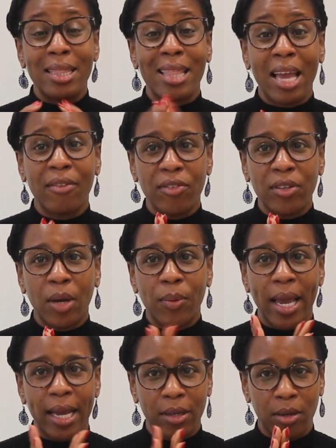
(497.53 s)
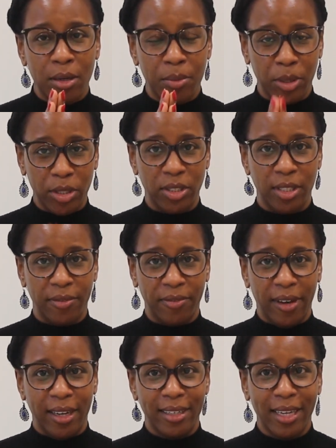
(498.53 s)
Thankful that we had an emergency
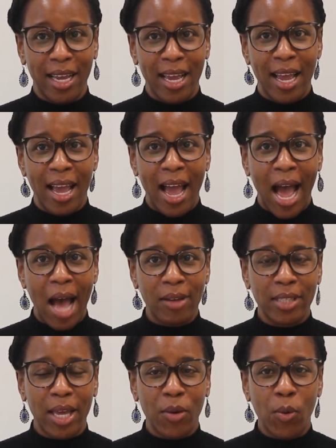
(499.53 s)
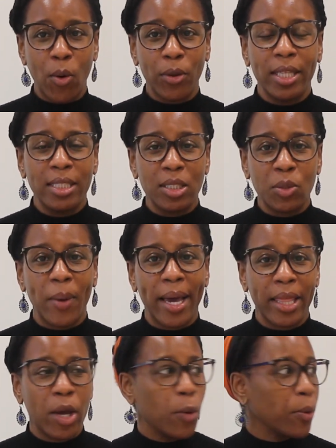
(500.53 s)
fund. I was like, well, this is
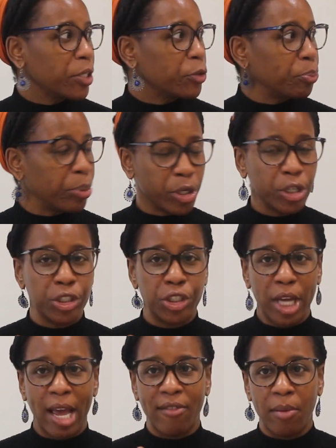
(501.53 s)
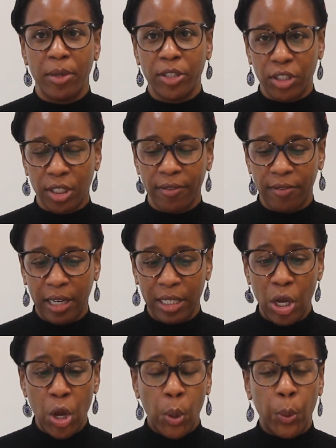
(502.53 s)
why they always push to have an emergency
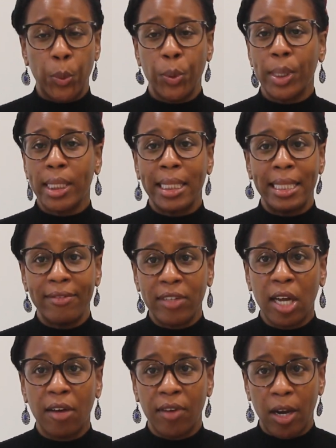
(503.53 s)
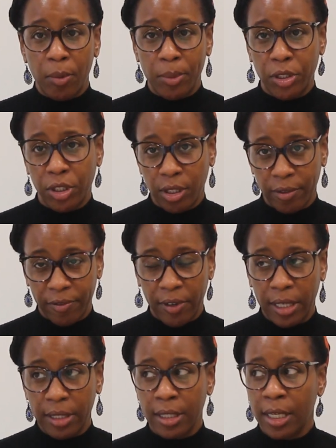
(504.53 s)
fund. We were living off our emergency
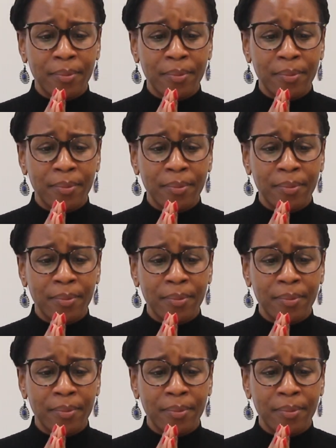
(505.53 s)
fund.